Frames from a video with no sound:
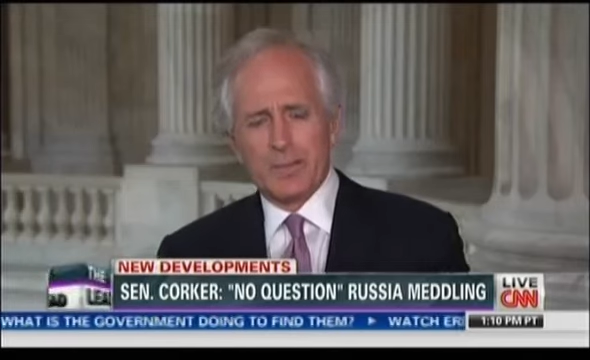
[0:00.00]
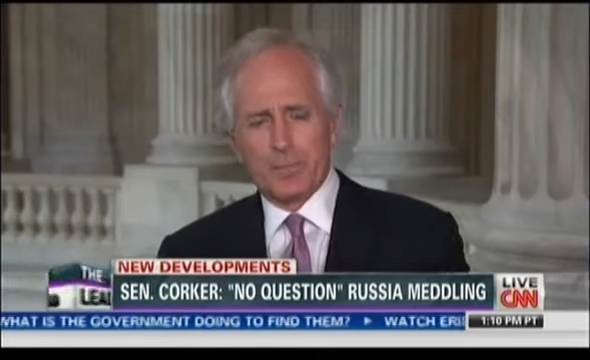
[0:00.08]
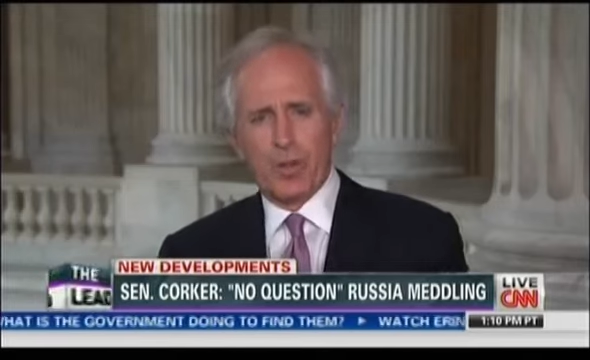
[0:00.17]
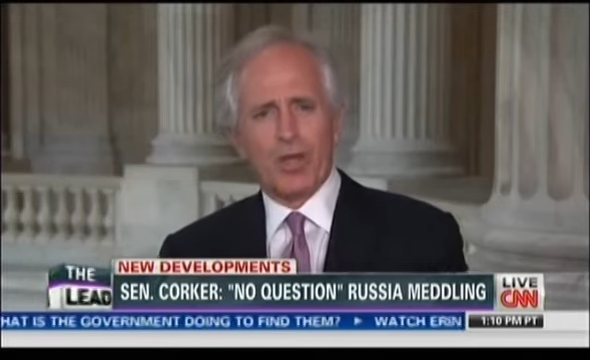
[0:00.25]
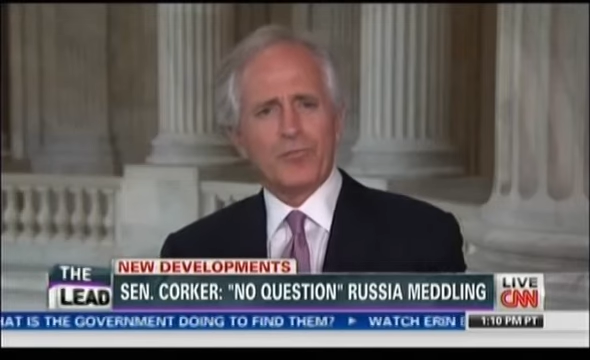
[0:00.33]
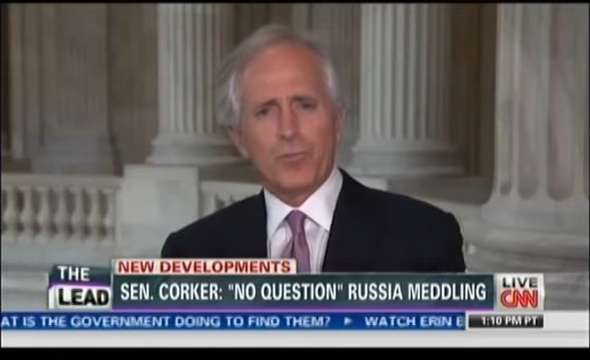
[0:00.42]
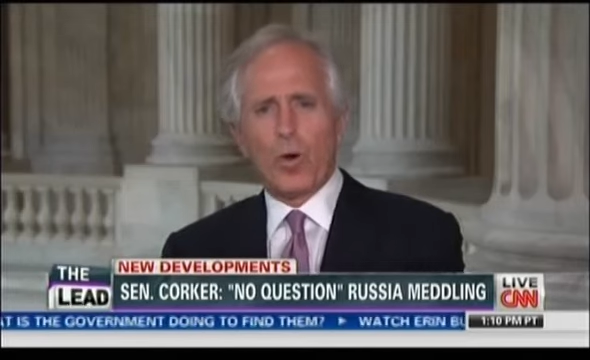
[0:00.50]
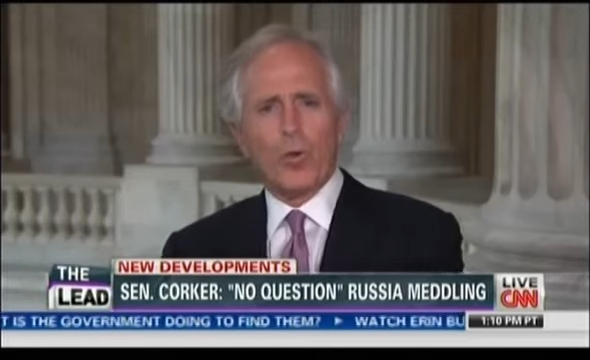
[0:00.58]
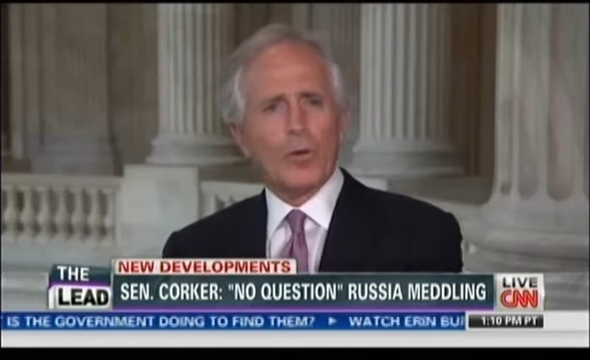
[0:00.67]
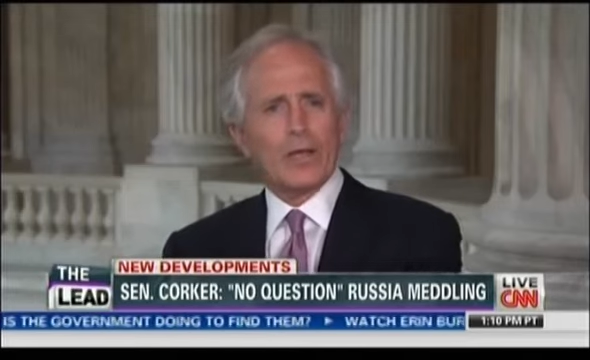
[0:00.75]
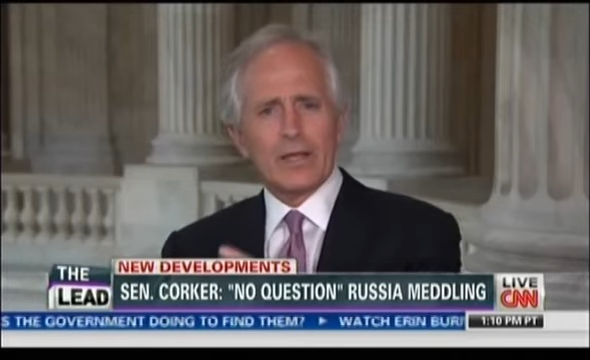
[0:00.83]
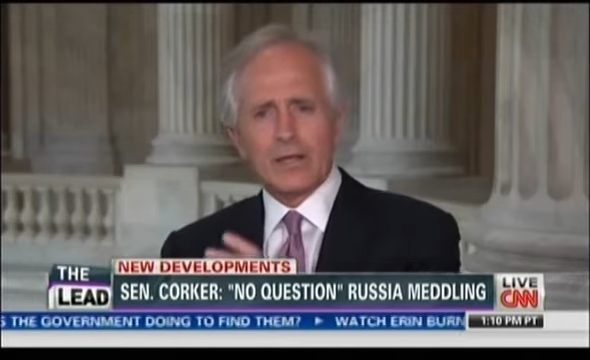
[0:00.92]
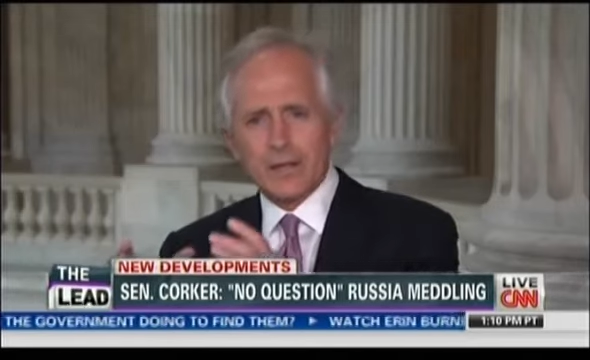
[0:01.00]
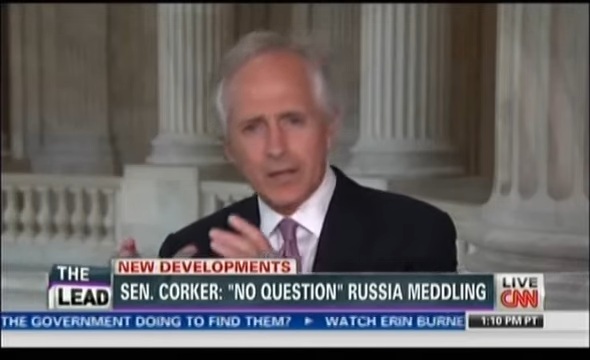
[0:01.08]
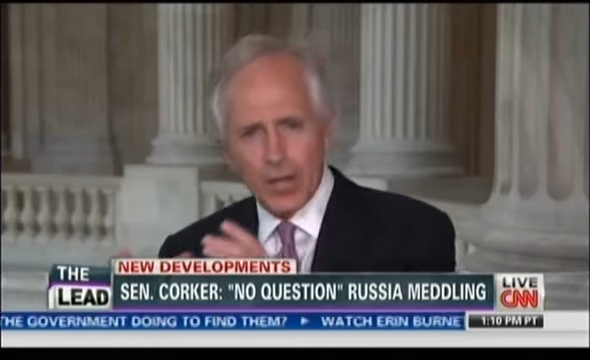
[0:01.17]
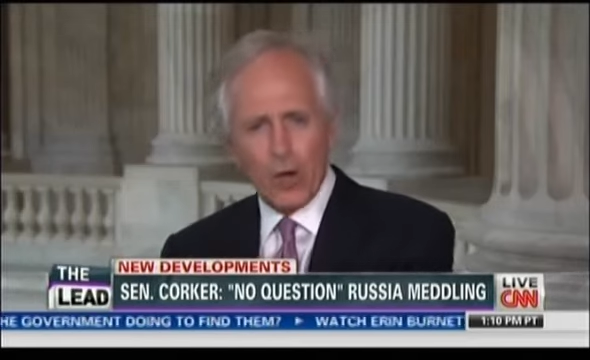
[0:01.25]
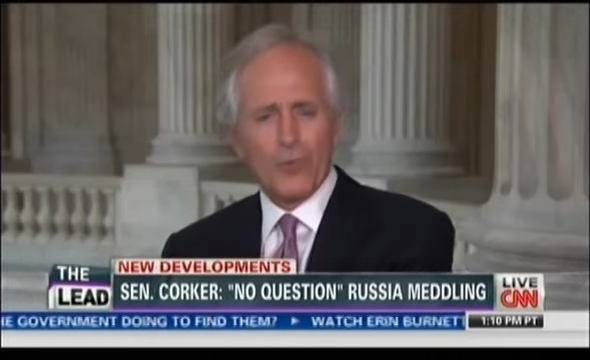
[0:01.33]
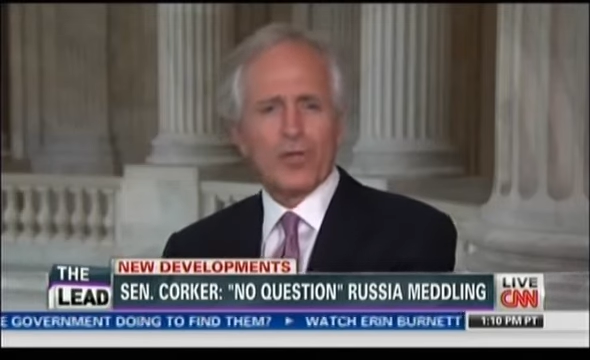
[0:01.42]
plus what we
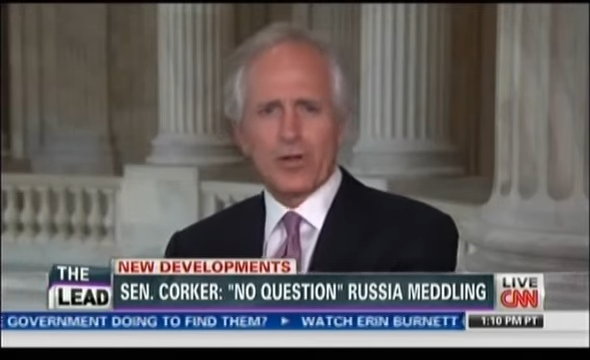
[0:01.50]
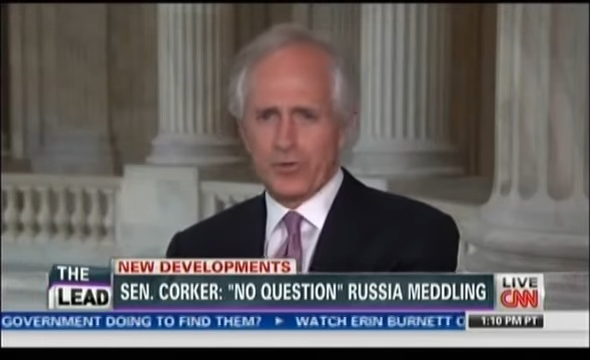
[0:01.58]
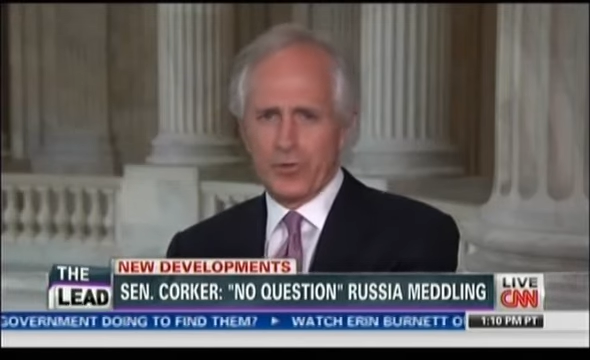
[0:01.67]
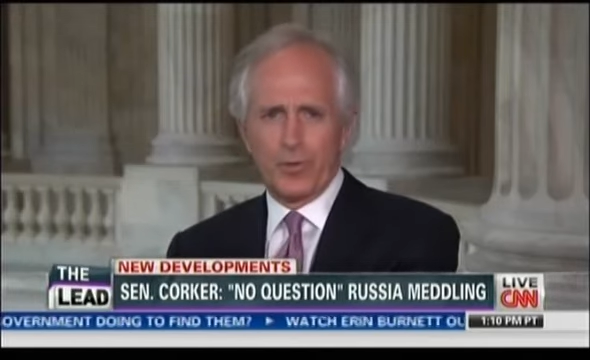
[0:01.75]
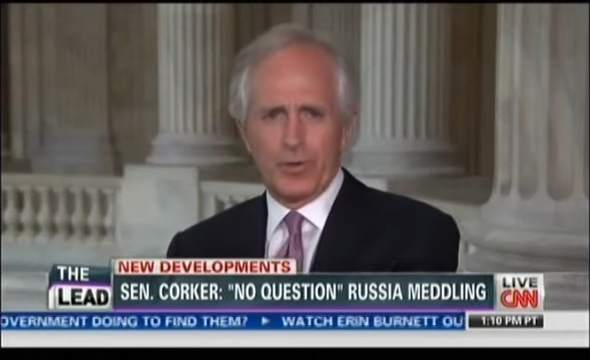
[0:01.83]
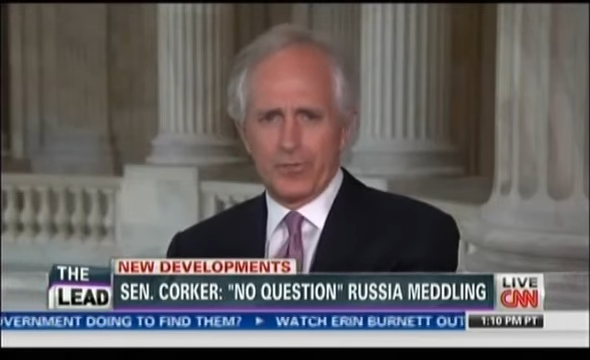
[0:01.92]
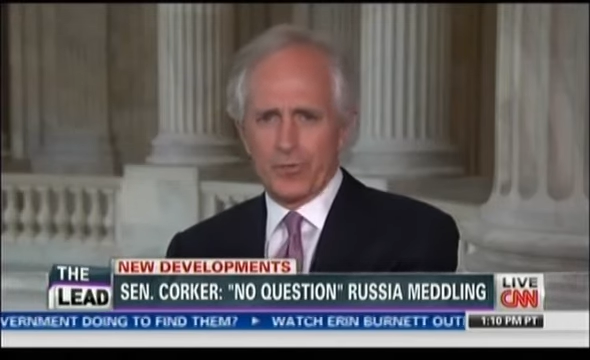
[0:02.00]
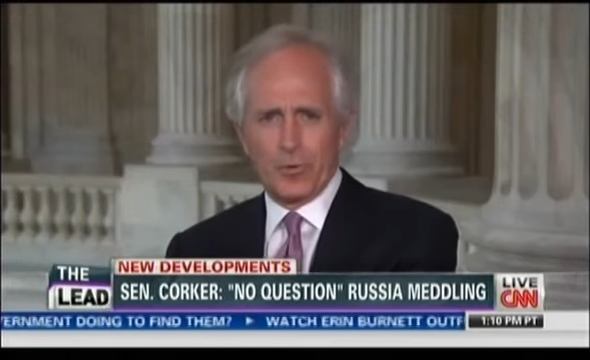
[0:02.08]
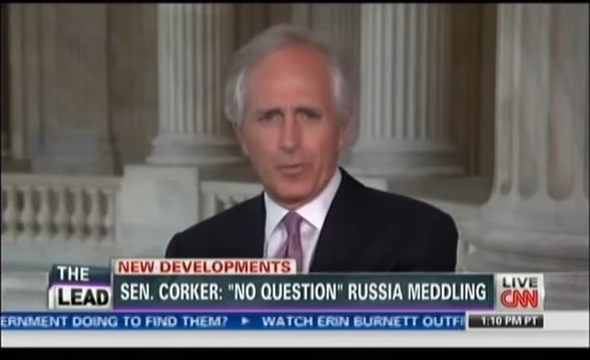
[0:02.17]
know they're doing through